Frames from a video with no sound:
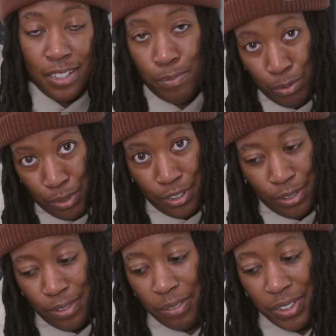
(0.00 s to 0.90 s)
let's be
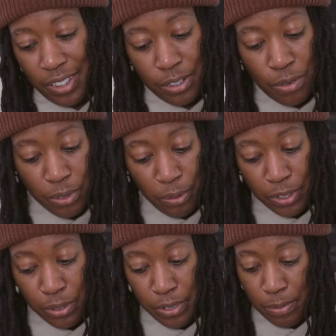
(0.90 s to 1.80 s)
real, everything's going over
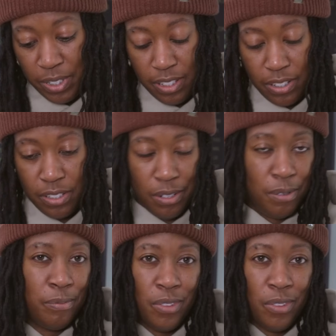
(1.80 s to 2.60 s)
to USB-C, so